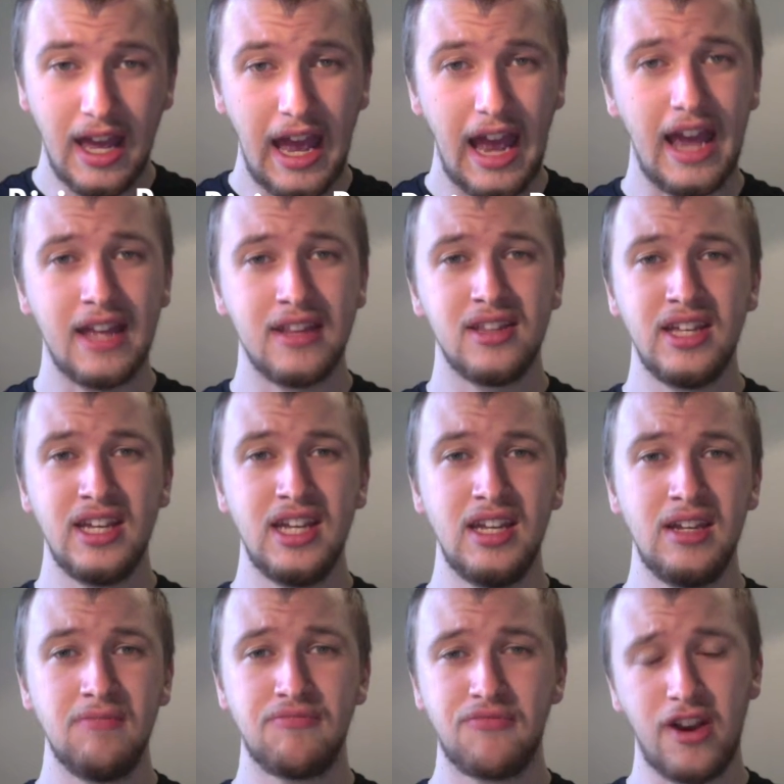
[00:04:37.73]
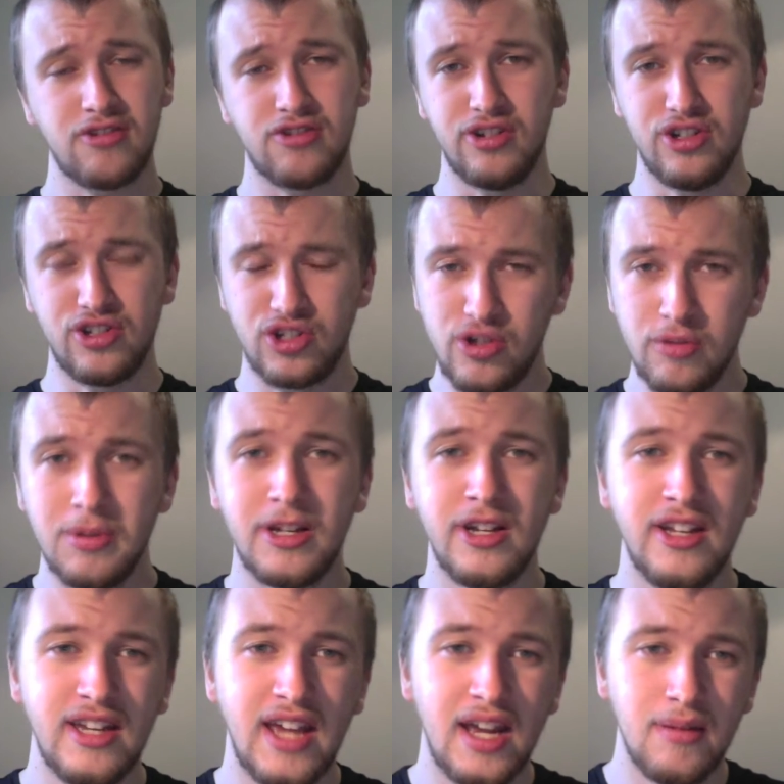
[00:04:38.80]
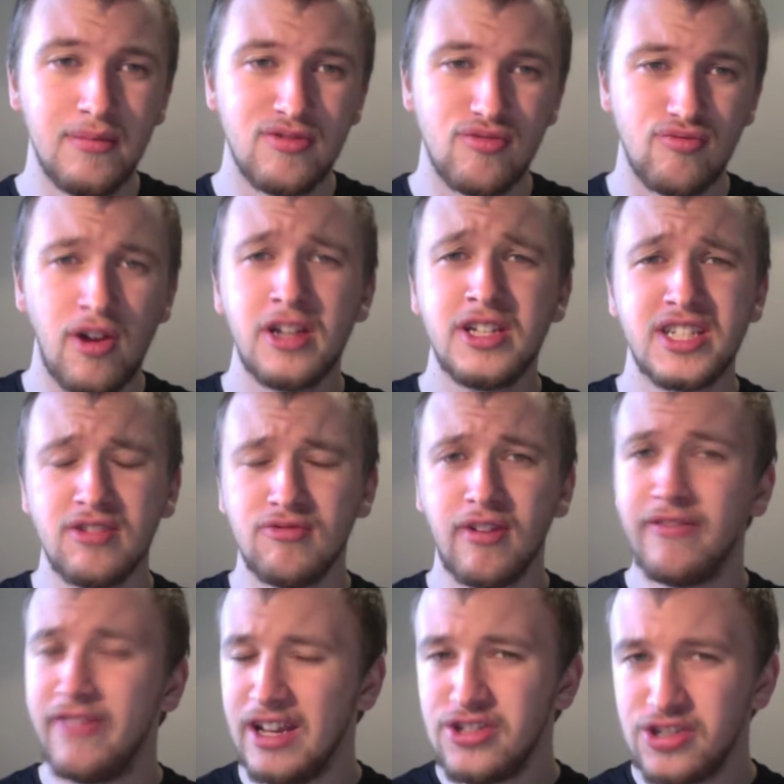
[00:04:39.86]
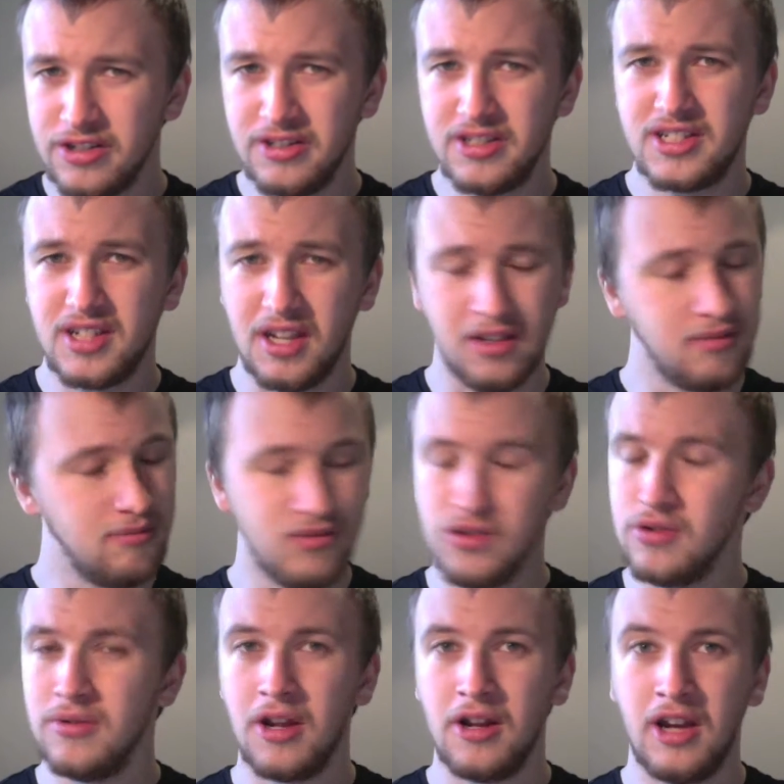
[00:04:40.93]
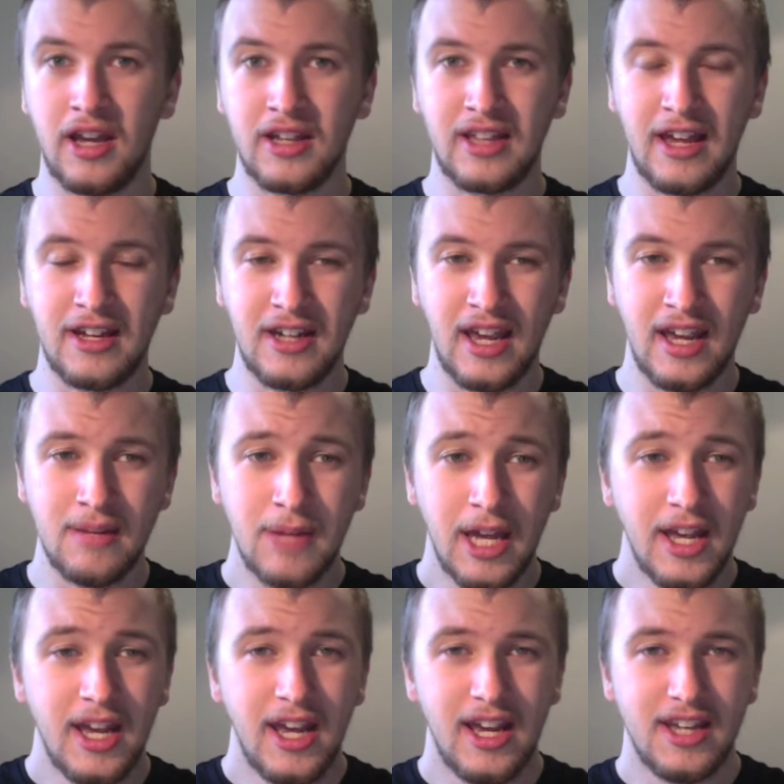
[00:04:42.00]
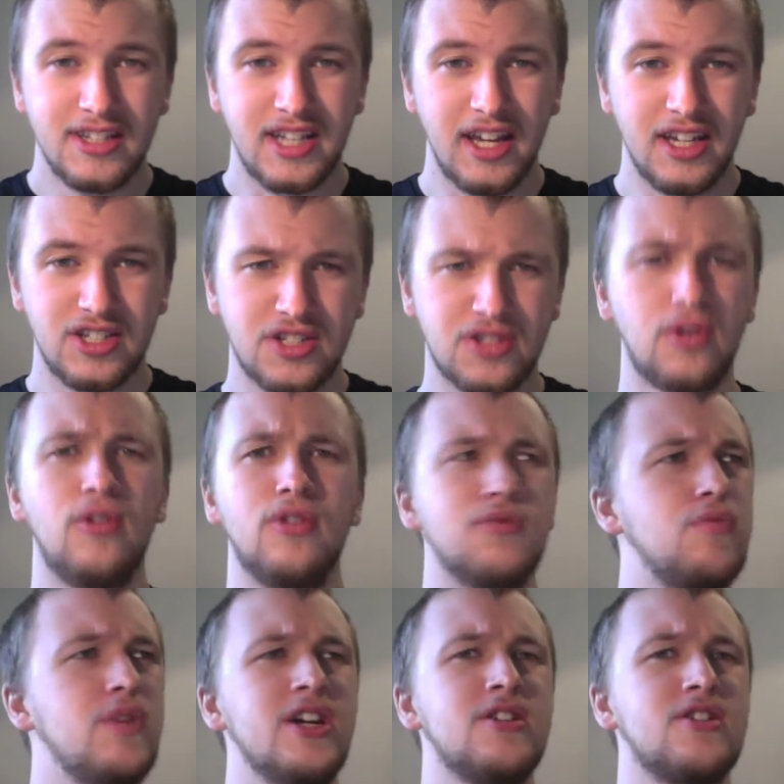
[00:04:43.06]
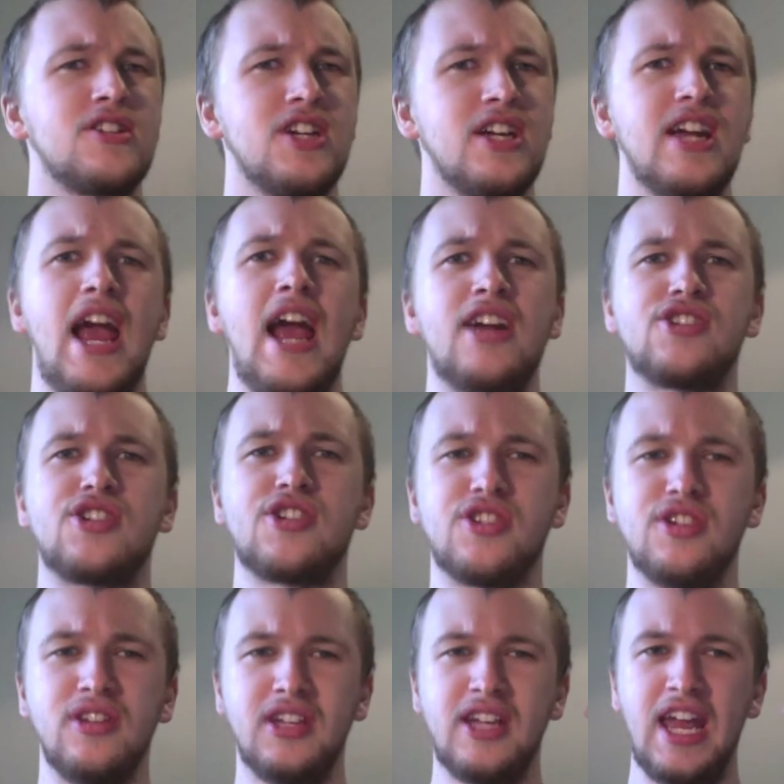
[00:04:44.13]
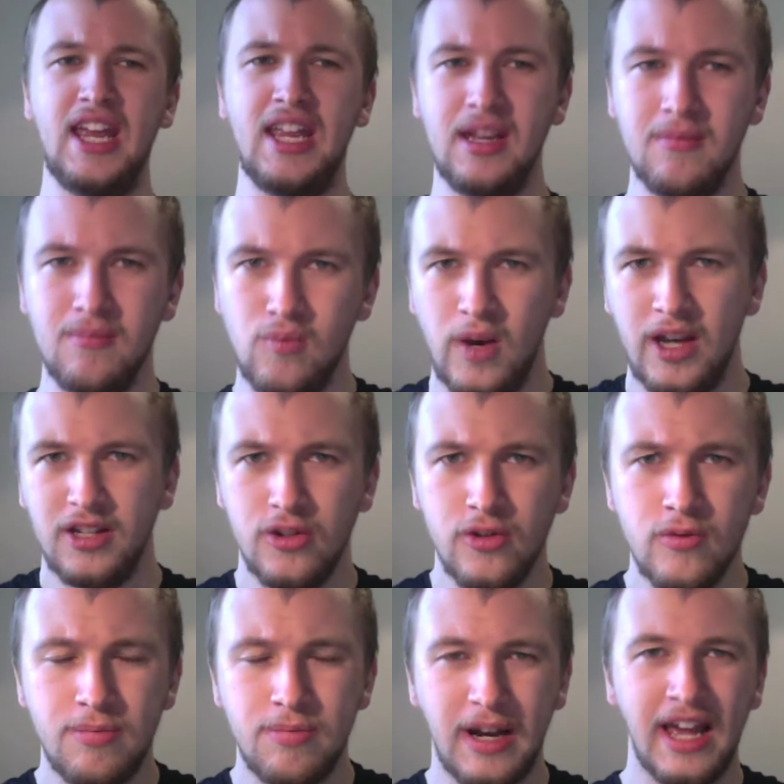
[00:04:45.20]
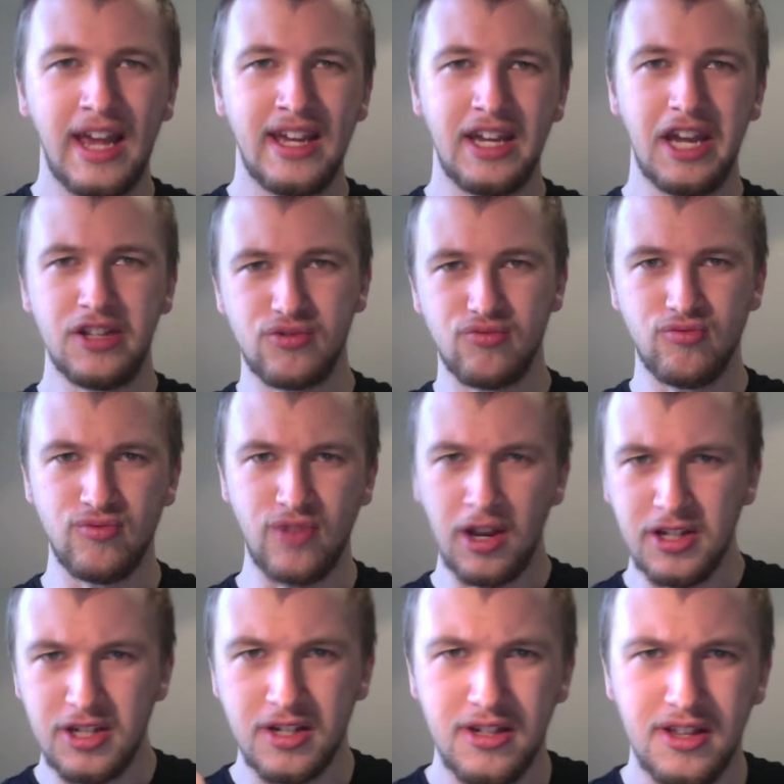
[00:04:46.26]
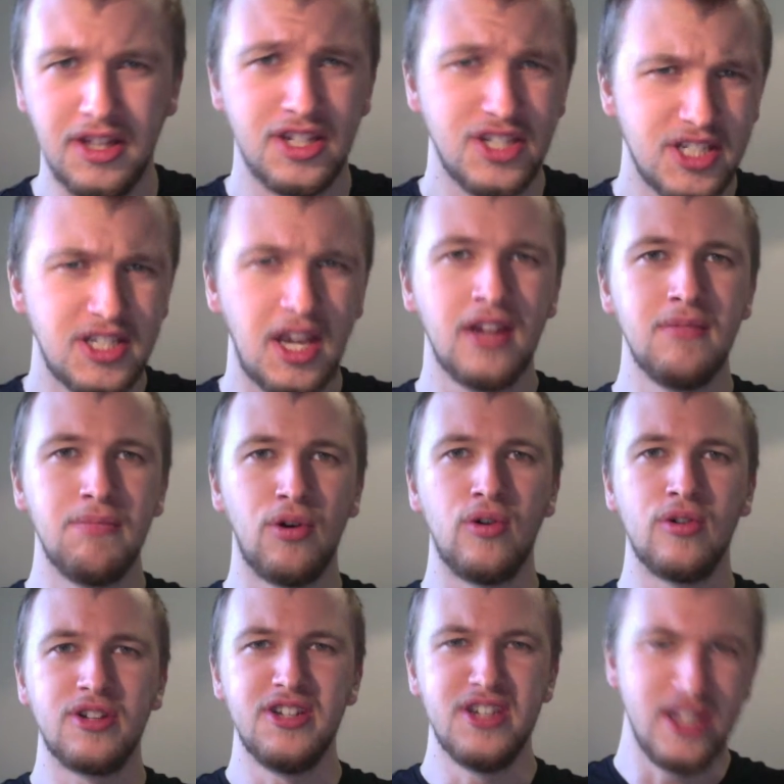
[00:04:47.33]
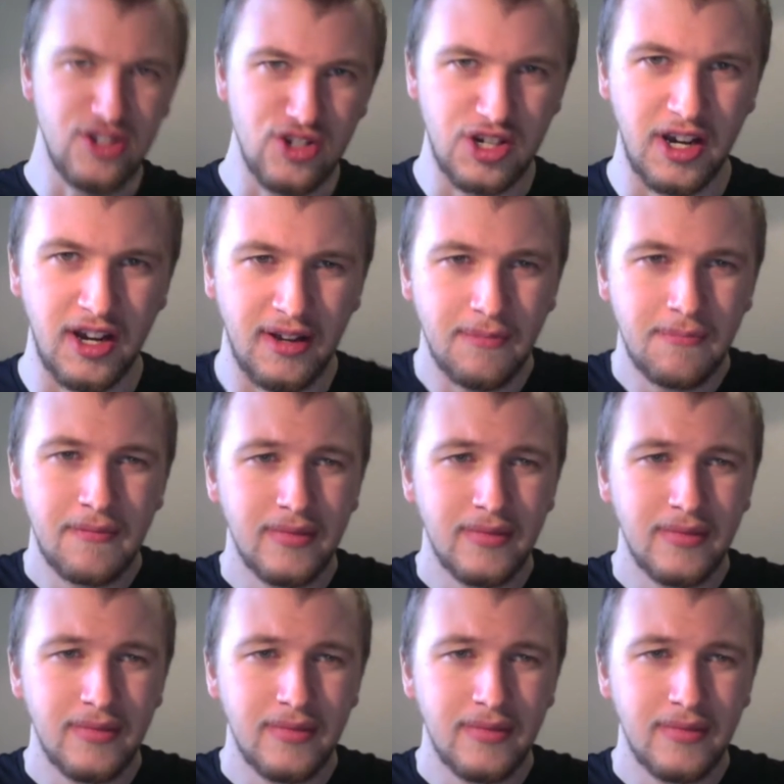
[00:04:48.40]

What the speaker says: And the frankly stupidly named Rising Revengeance, I do not like that name, is a sword-wielding action game where you play as Raiden, the cyborg ninja.